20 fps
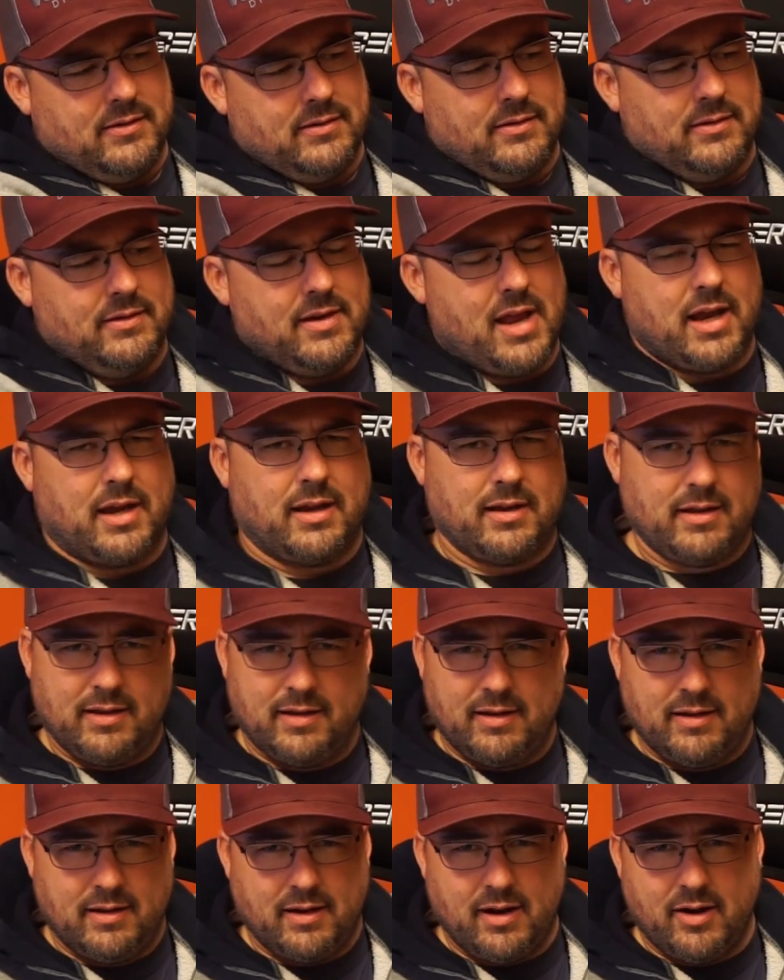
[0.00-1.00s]
neck
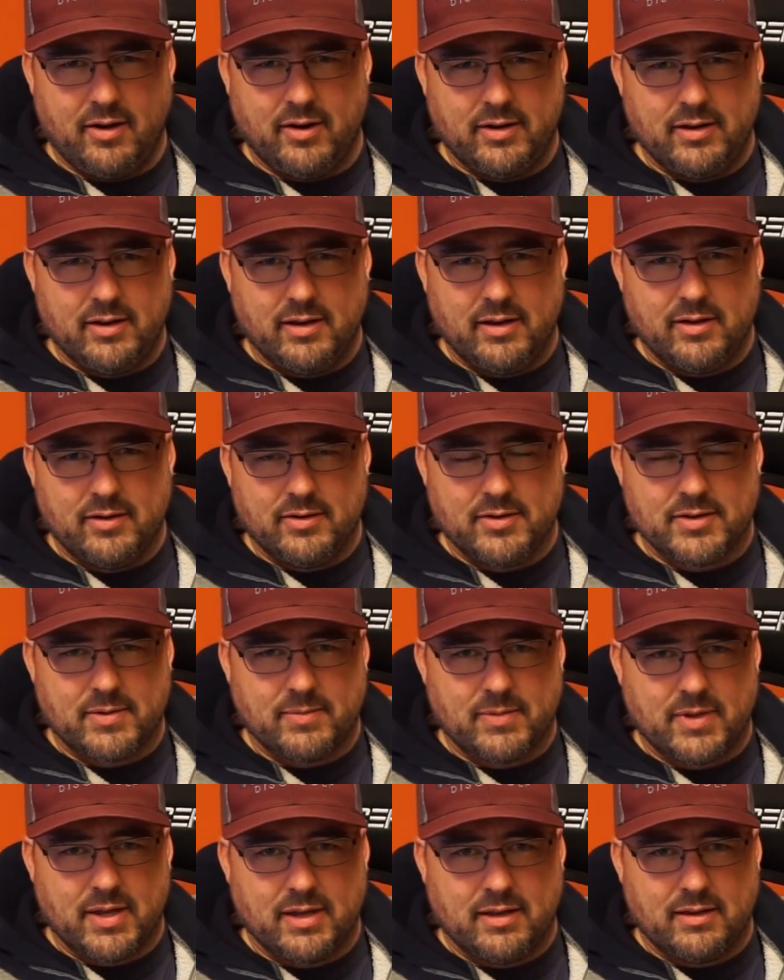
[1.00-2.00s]
area or
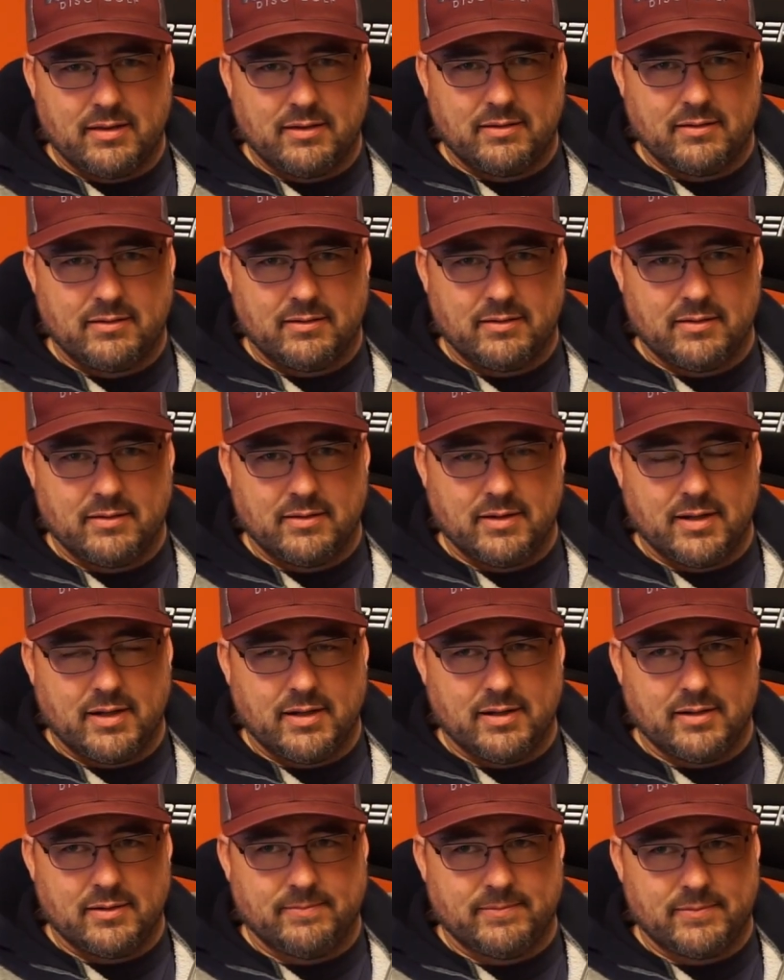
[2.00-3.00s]
something
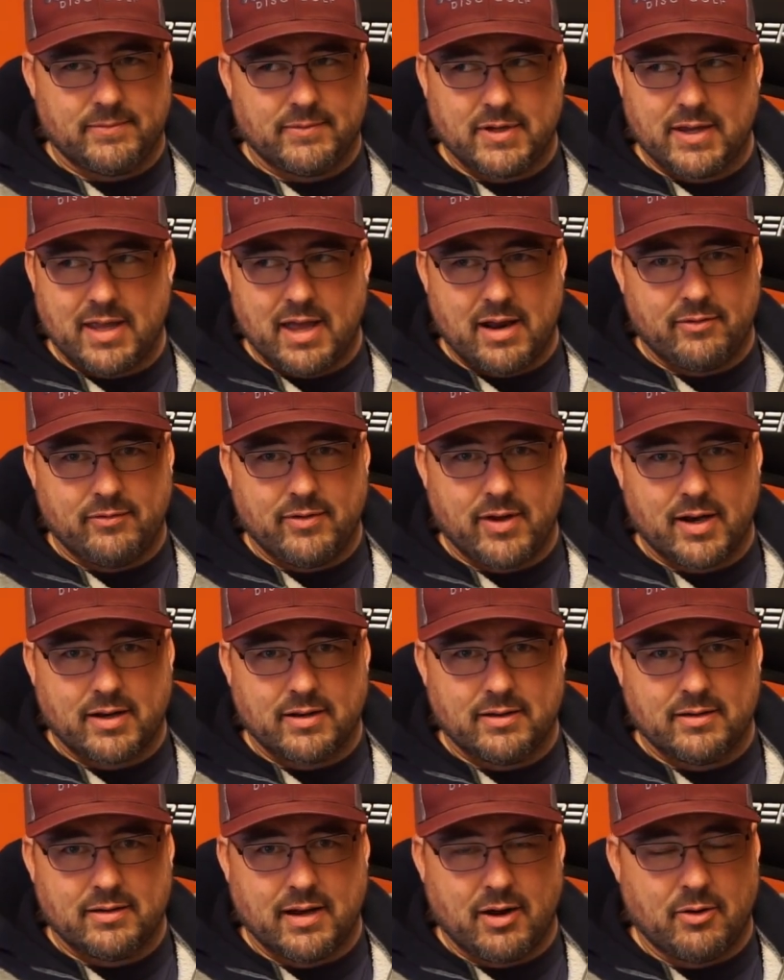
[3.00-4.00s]
to that
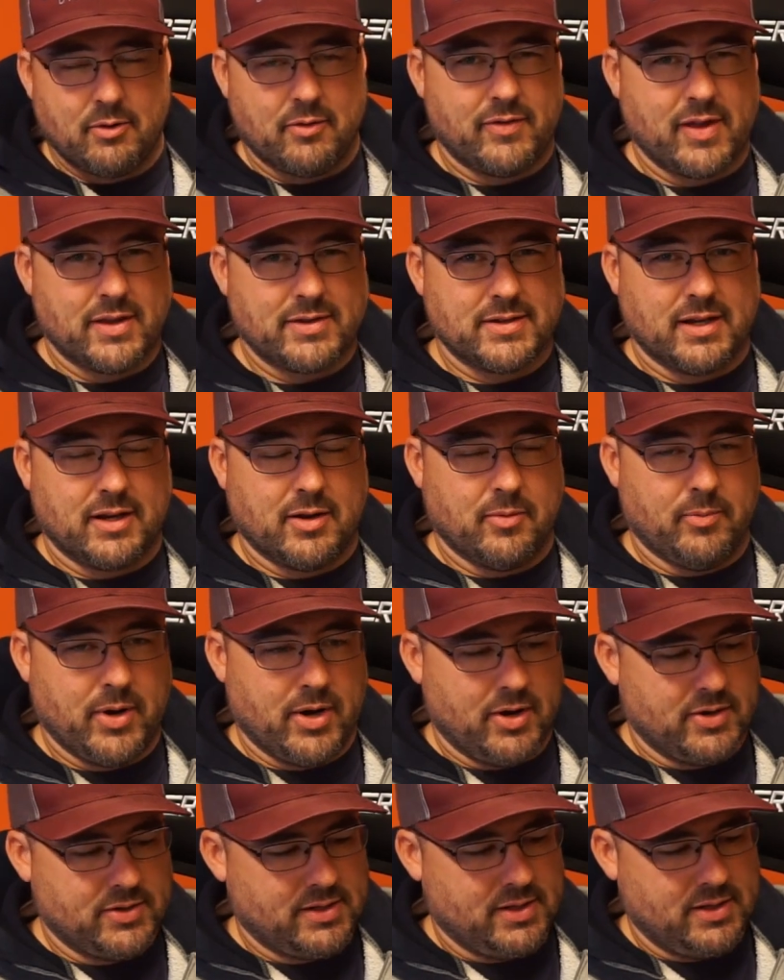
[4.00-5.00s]
effect. I don't know if that's in
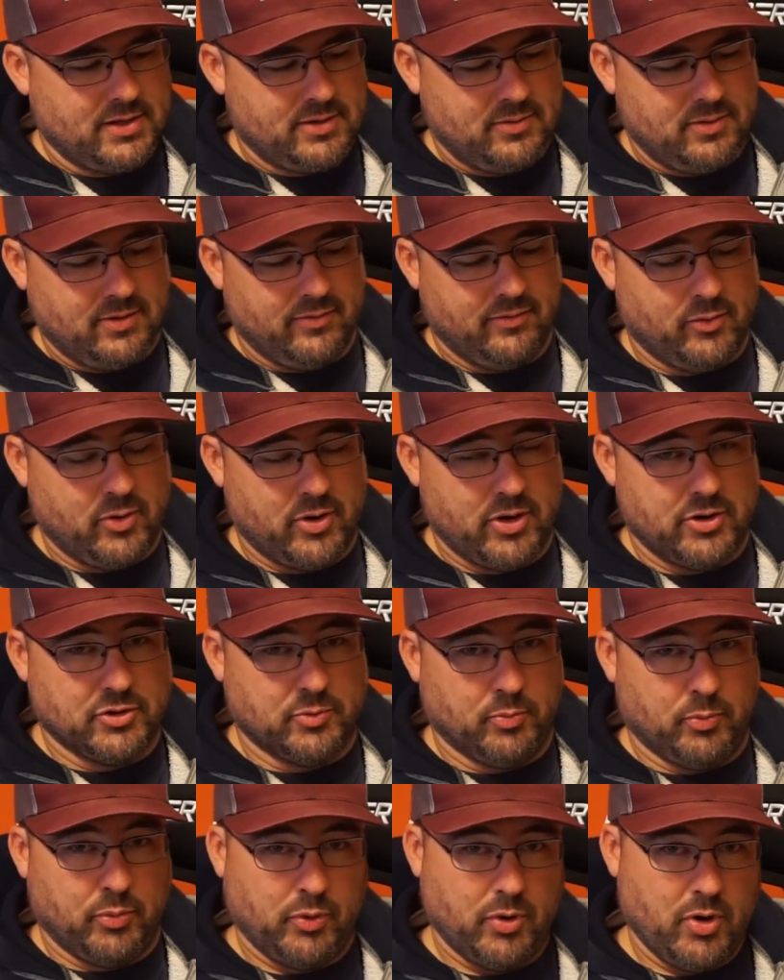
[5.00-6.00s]
comparison to the
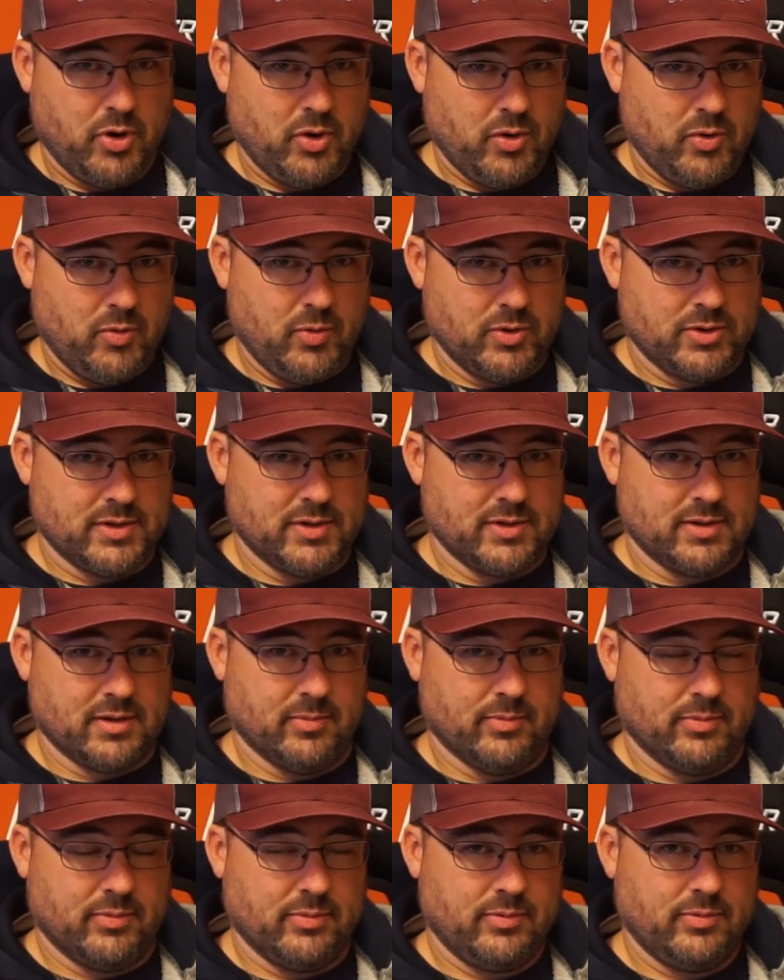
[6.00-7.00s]
Voyager Pro, which is
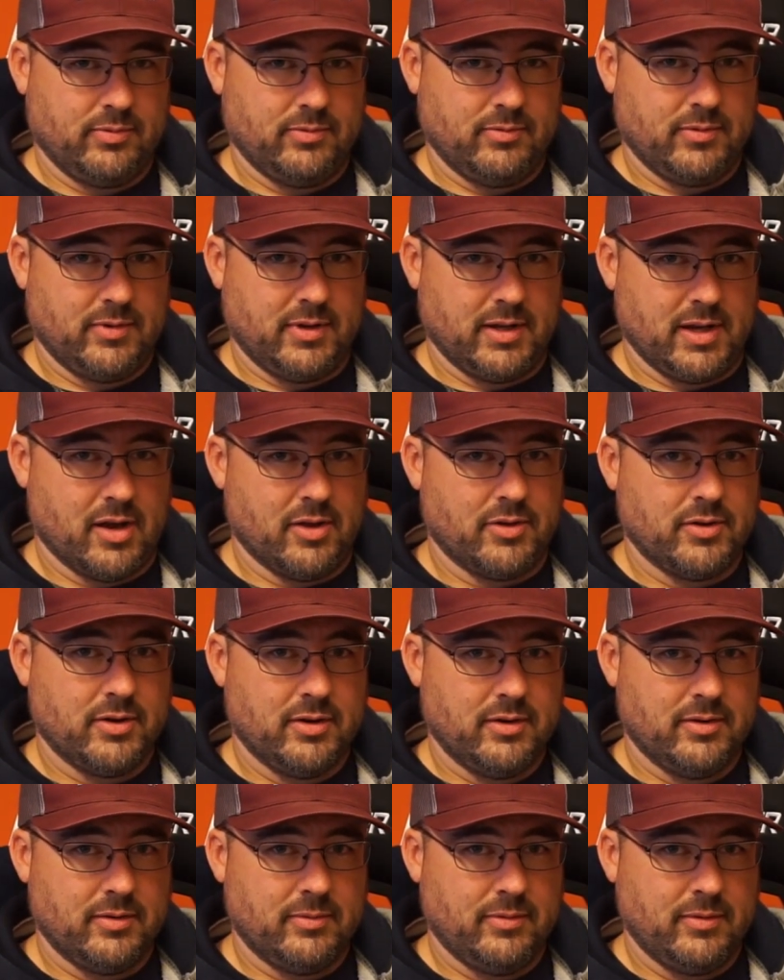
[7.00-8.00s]
the
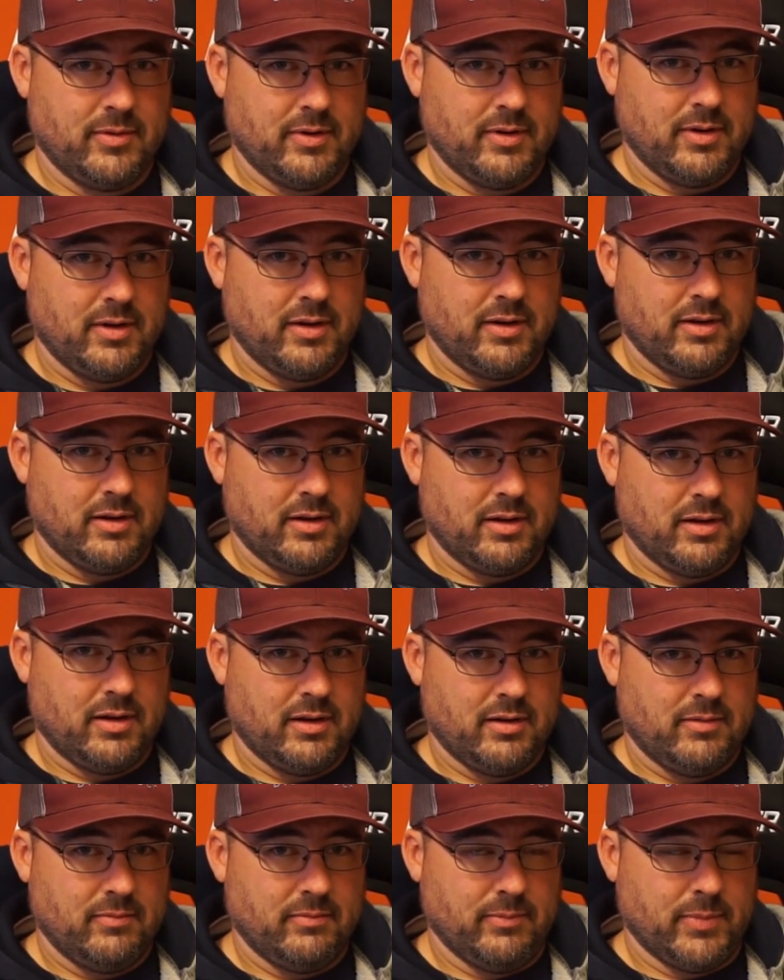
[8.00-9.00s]
other
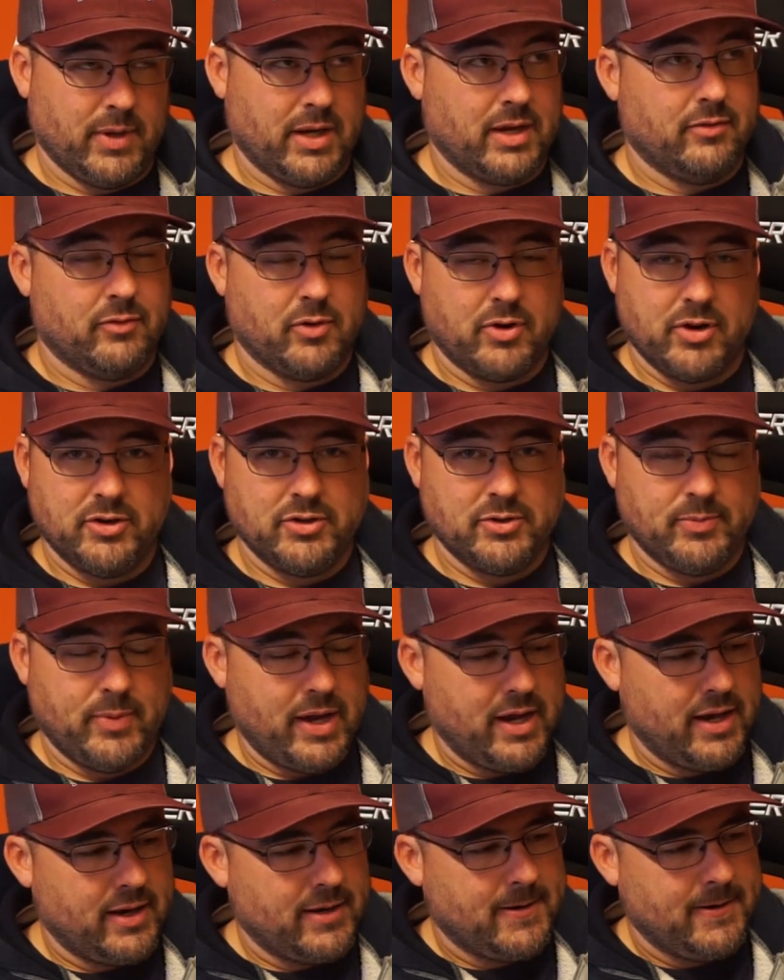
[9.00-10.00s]
big Voyager
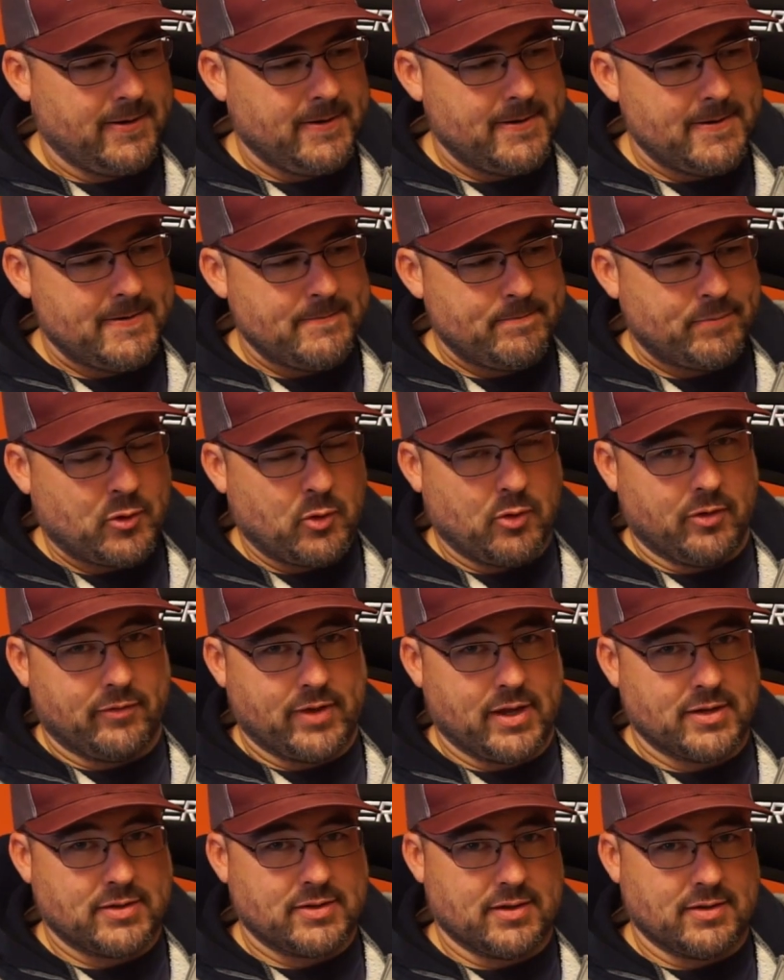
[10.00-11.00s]
bag, or if
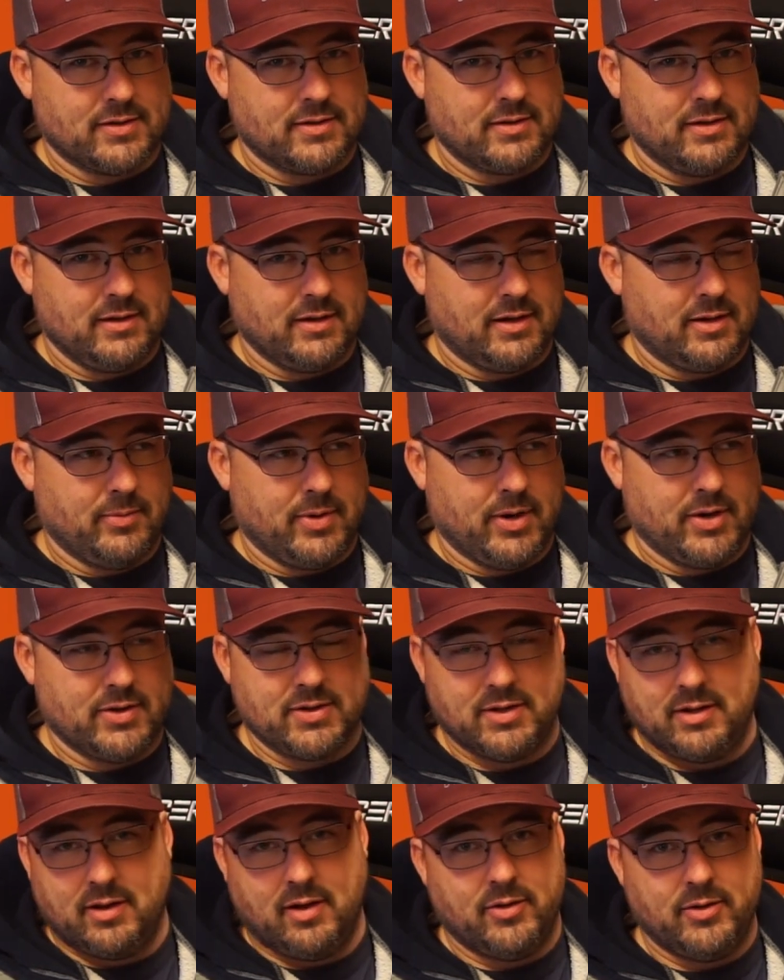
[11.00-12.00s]
that's just in
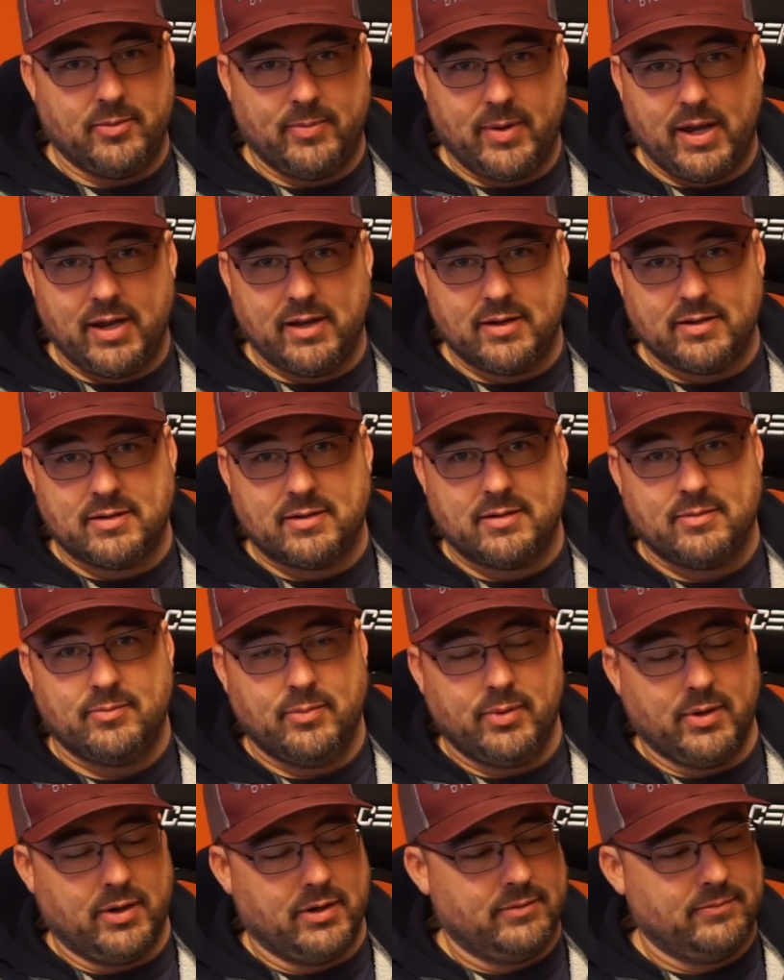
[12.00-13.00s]
comparison to other bags.
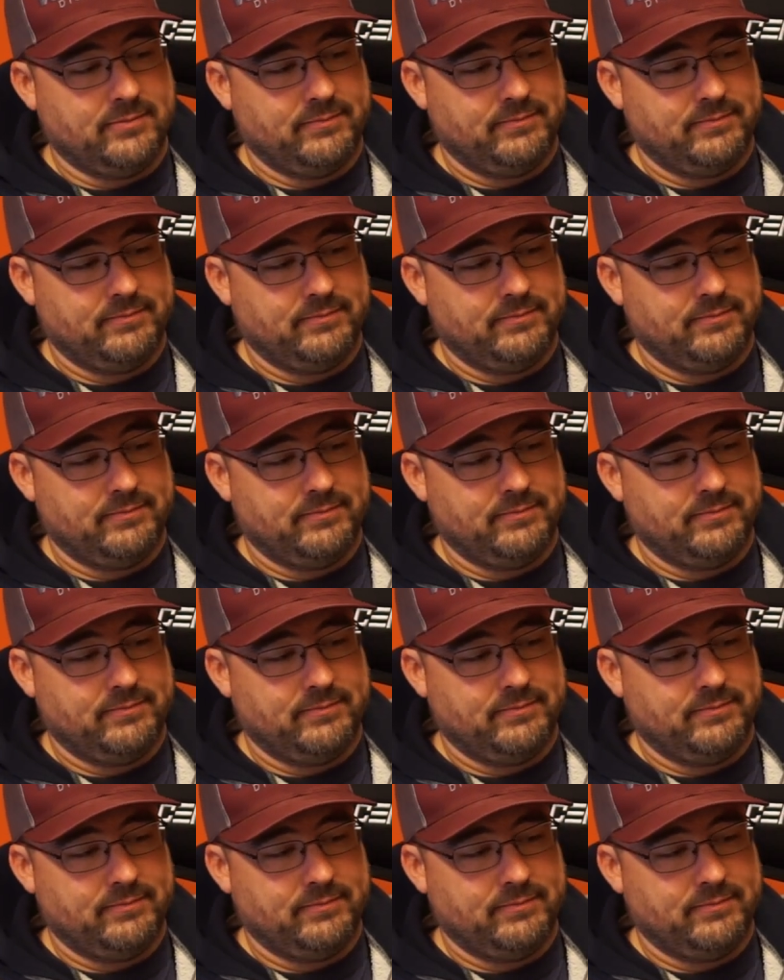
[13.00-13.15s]
But